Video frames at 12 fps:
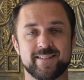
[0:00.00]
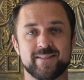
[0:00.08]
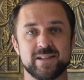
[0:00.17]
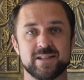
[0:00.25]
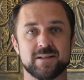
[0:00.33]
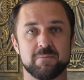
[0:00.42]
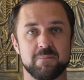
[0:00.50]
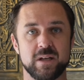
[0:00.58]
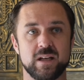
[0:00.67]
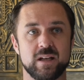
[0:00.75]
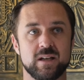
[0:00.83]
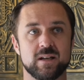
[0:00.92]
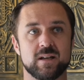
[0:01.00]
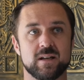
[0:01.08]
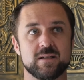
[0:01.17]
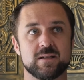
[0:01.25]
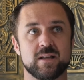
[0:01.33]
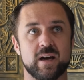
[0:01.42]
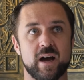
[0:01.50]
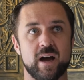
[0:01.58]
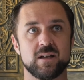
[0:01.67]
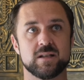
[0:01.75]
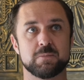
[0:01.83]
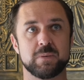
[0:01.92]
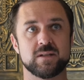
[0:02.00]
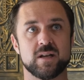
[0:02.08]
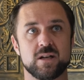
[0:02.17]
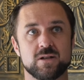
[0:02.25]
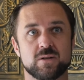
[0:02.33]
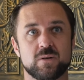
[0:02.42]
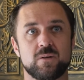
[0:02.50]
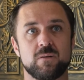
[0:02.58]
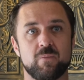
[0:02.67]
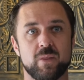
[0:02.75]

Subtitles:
which to me is the highest potential,